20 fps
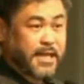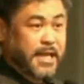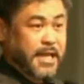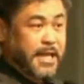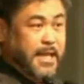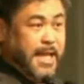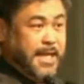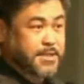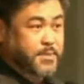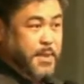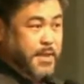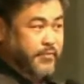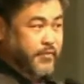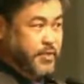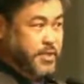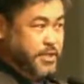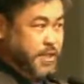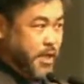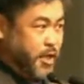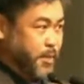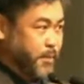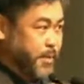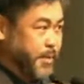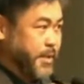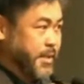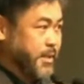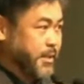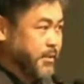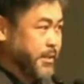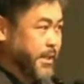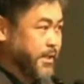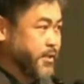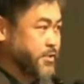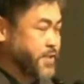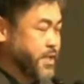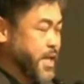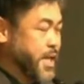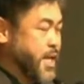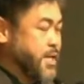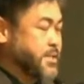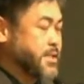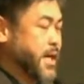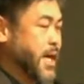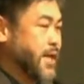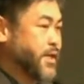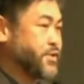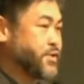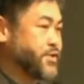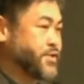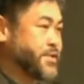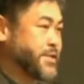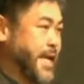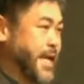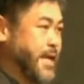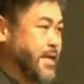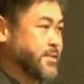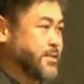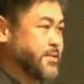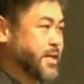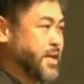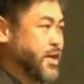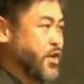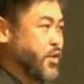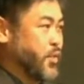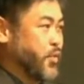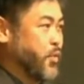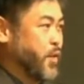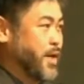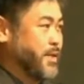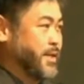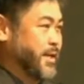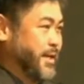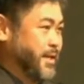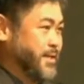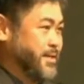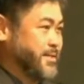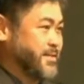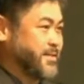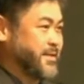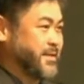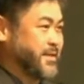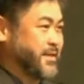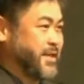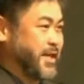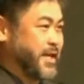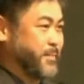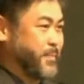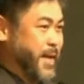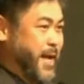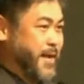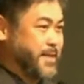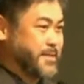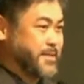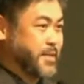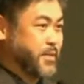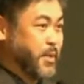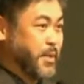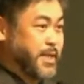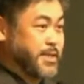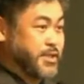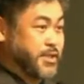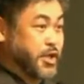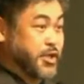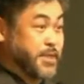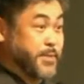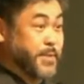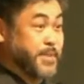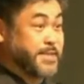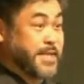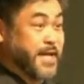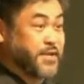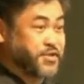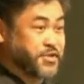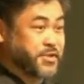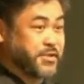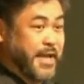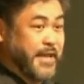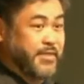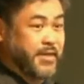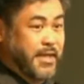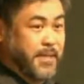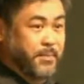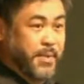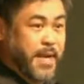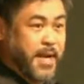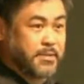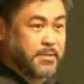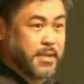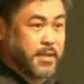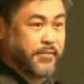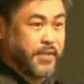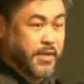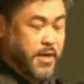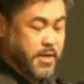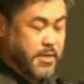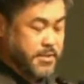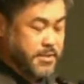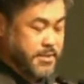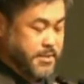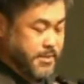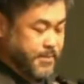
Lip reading: as well as our political leaders, to understand what is the capacity, what is the potential and the impact of the arts?